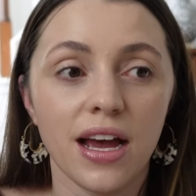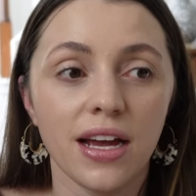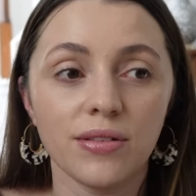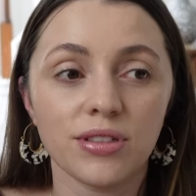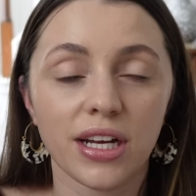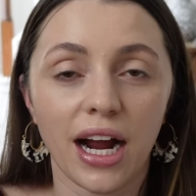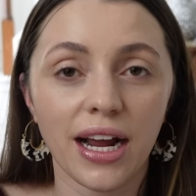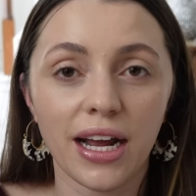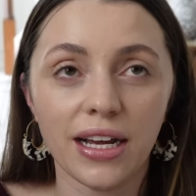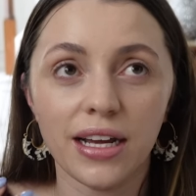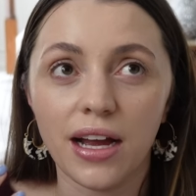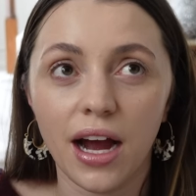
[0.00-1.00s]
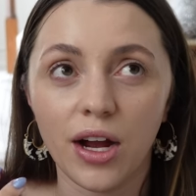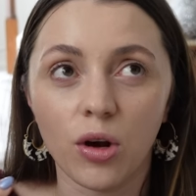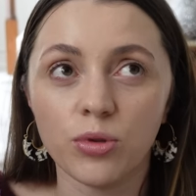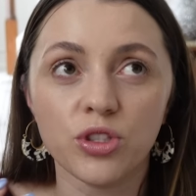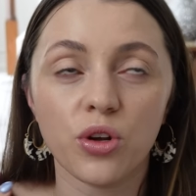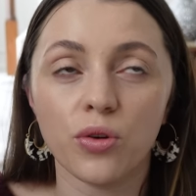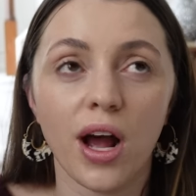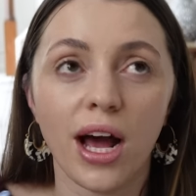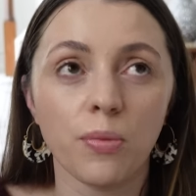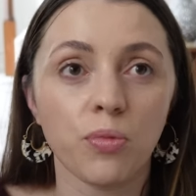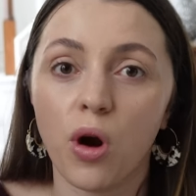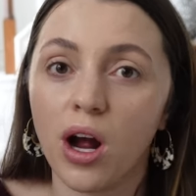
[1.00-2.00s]
He was like, I, I almost don't know how
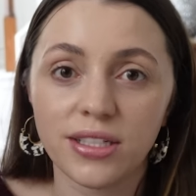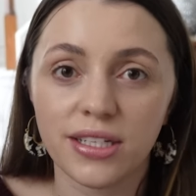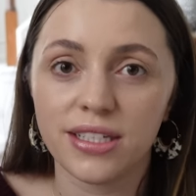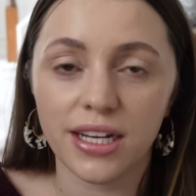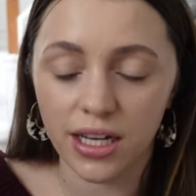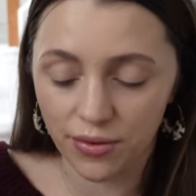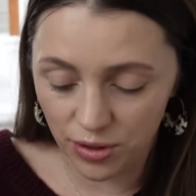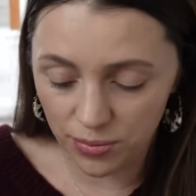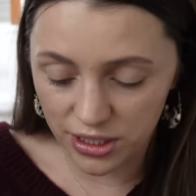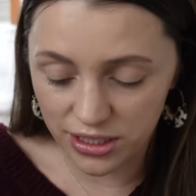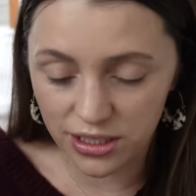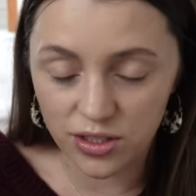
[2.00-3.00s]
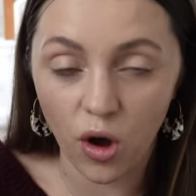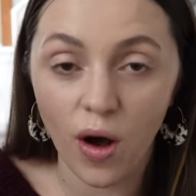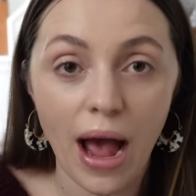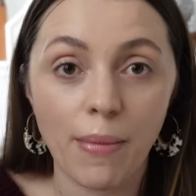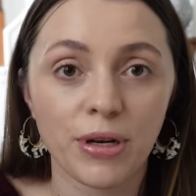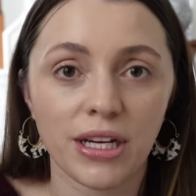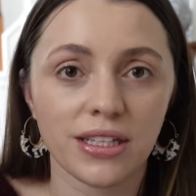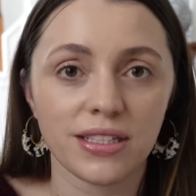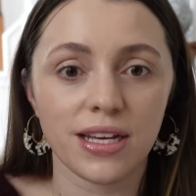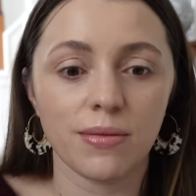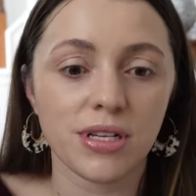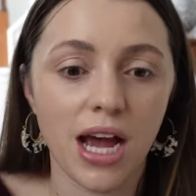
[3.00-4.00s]
to process any of it because it's all happening at the
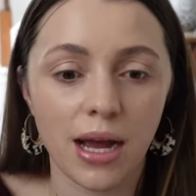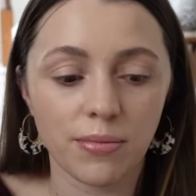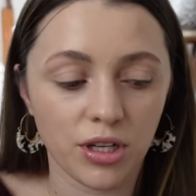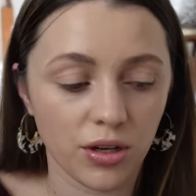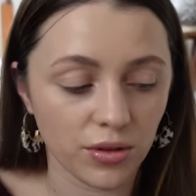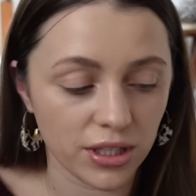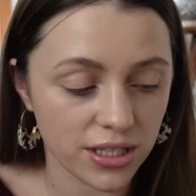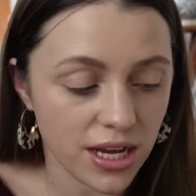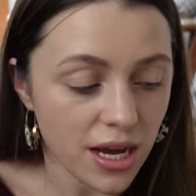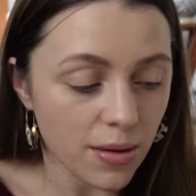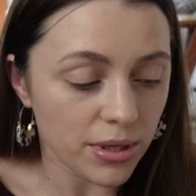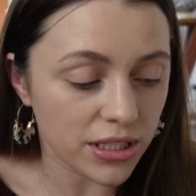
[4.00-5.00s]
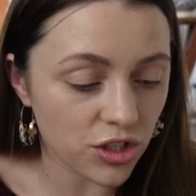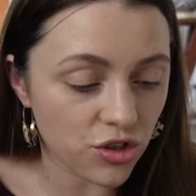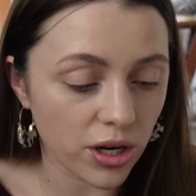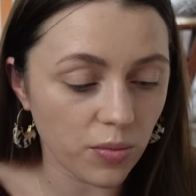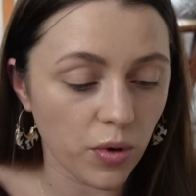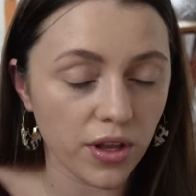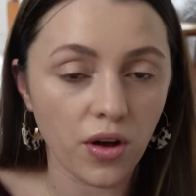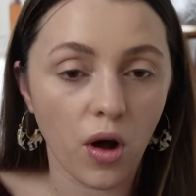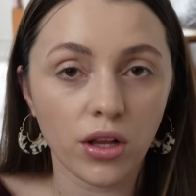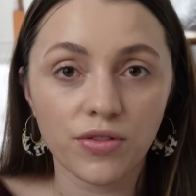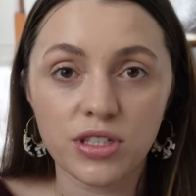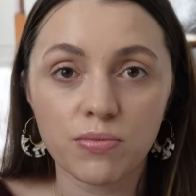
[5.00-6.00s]
same time. You know, this business trip with
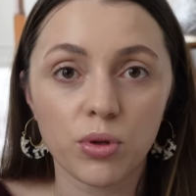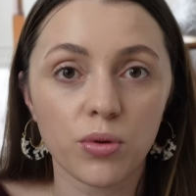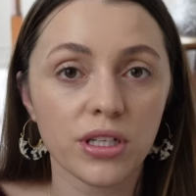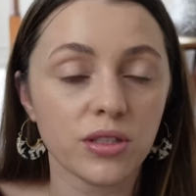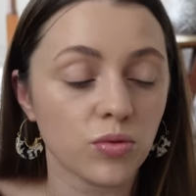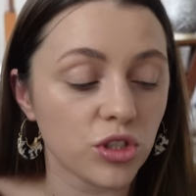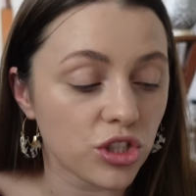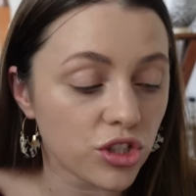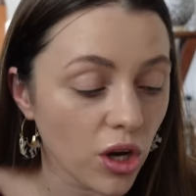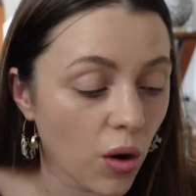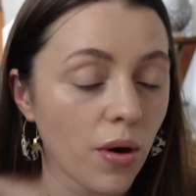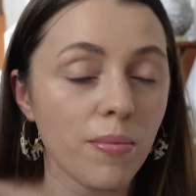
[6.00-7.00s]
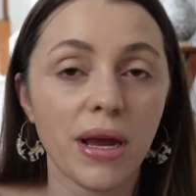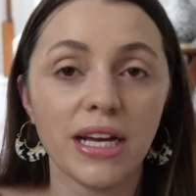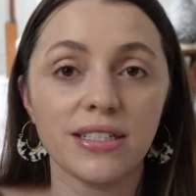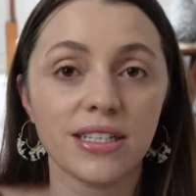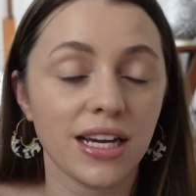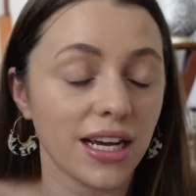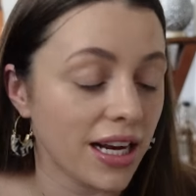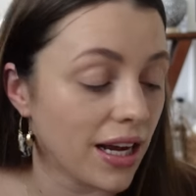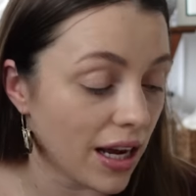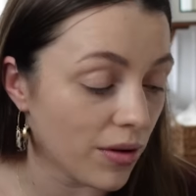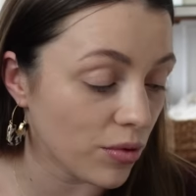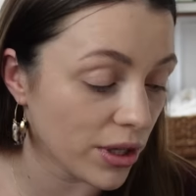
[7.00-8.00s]
all of his employees was so amazing. And it,
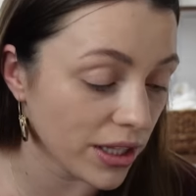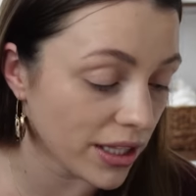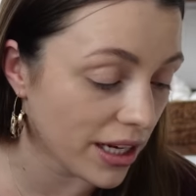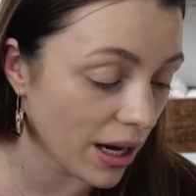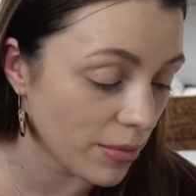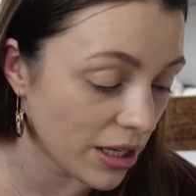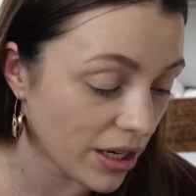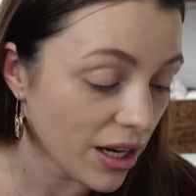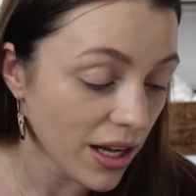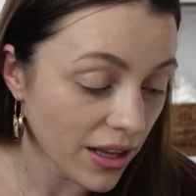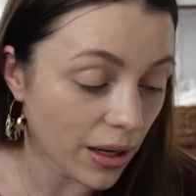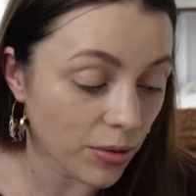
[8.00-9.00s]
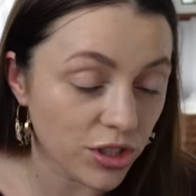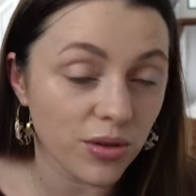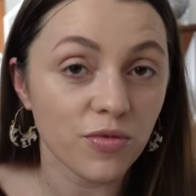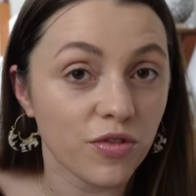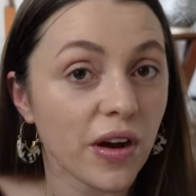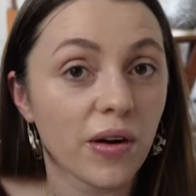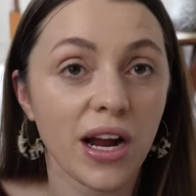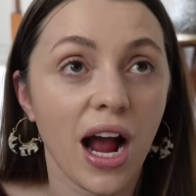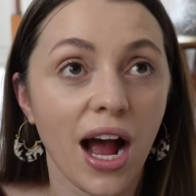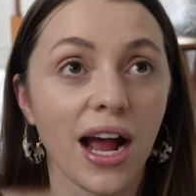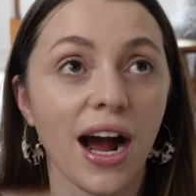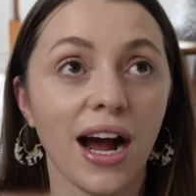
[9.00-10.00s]
it really, I mean, they were some very
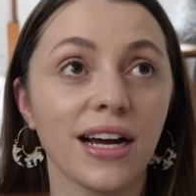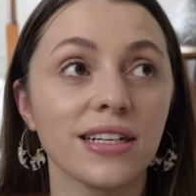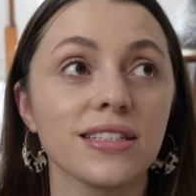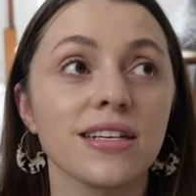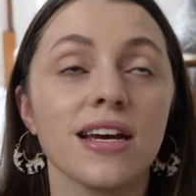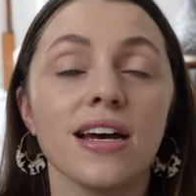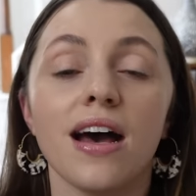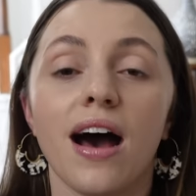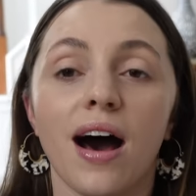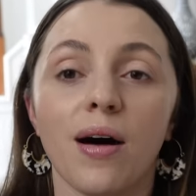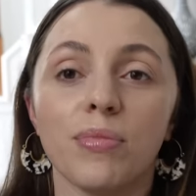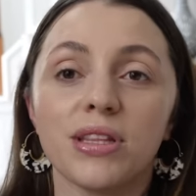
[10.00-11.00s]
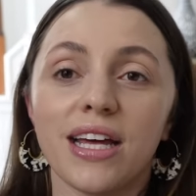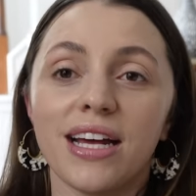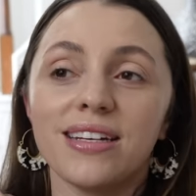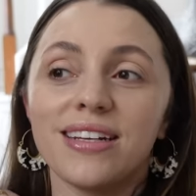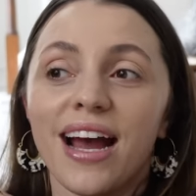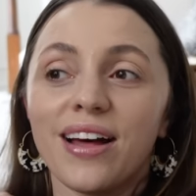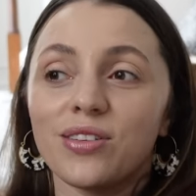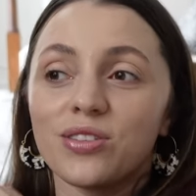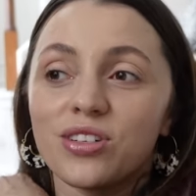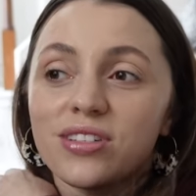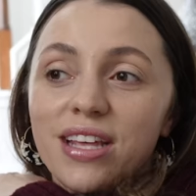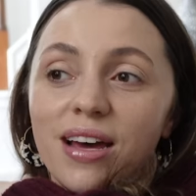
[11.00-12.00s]
high highs. Um, but then, yeah, there's
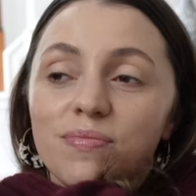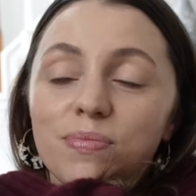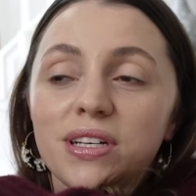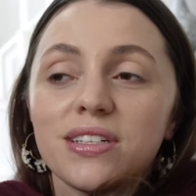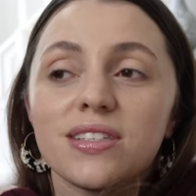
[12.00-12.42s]
just that piece.